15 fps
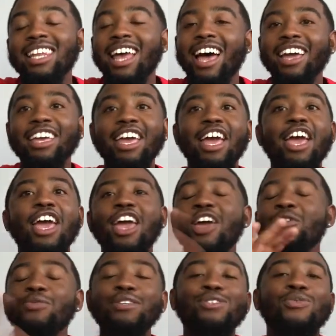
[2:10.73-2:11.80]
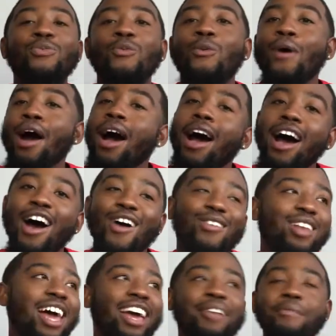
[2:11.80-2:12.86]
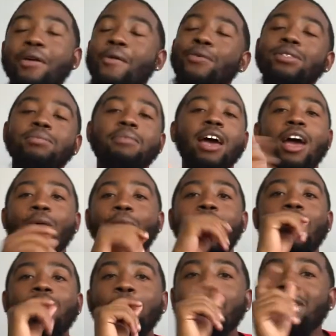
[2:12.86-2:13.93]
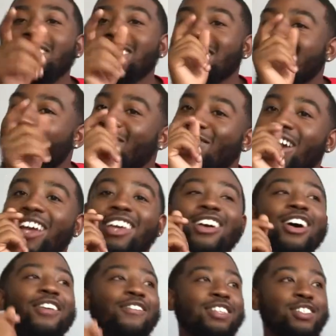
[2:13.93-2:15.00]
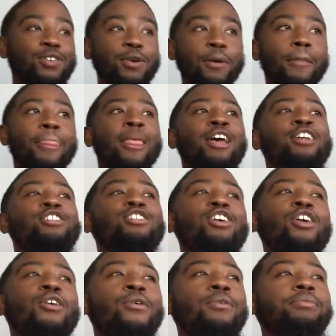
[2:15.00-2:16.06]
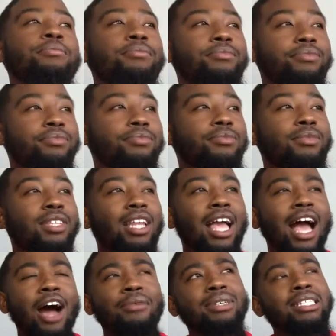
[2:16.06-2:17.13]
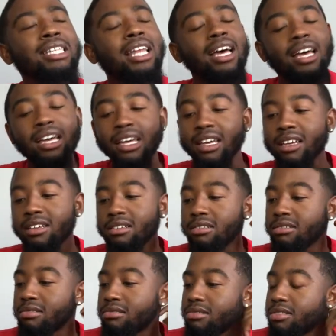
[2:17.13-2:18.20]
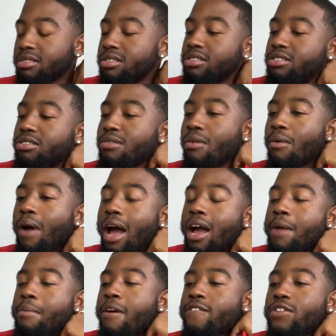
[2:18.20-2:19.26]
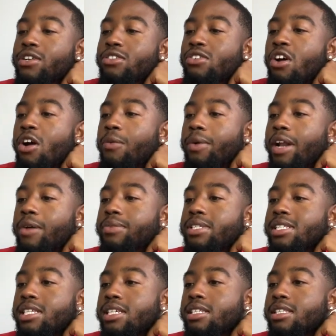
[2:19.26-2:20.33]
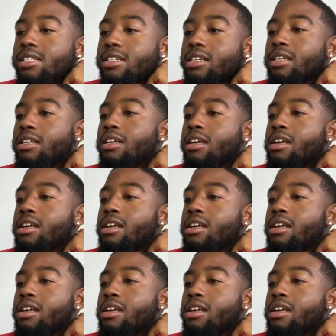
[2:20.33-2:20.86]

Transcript: Like, it was wild. Like, it was mad wild. Let me just get right y'all into it. So, I was like, shoot, I got my first card when I was 16.